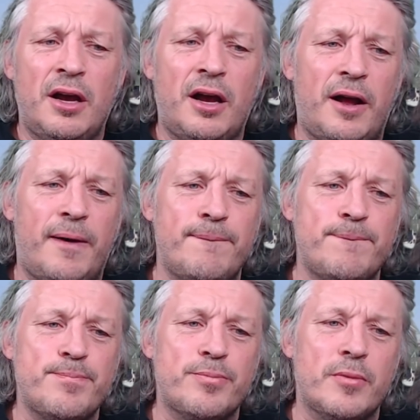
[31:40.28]

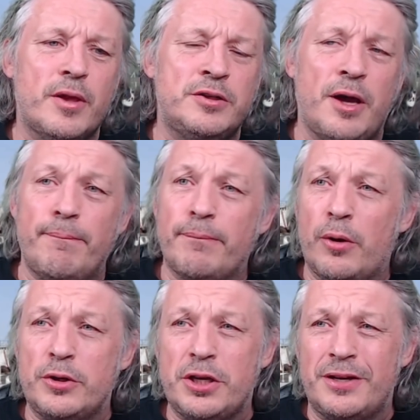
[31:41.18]

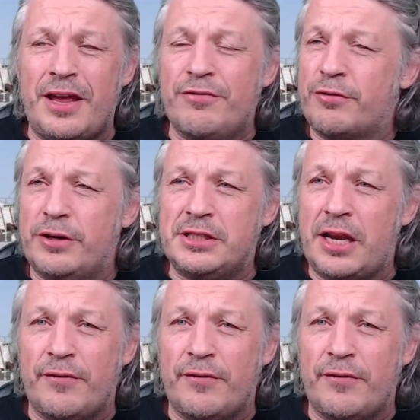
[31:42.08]
Dumbo, which I'd never really seen.